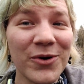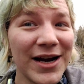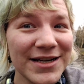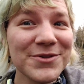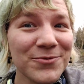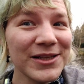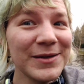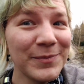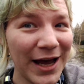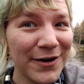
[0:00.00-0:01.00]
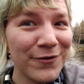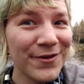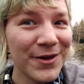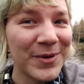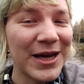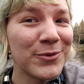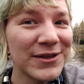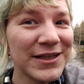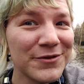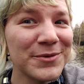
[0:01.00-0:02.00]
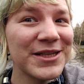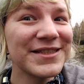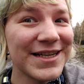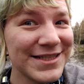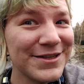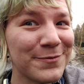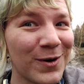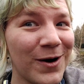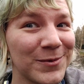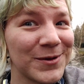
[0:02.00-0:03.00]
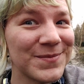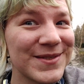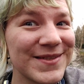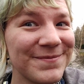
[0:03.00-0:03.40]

Bread is really bad for them and will give them digestive problems.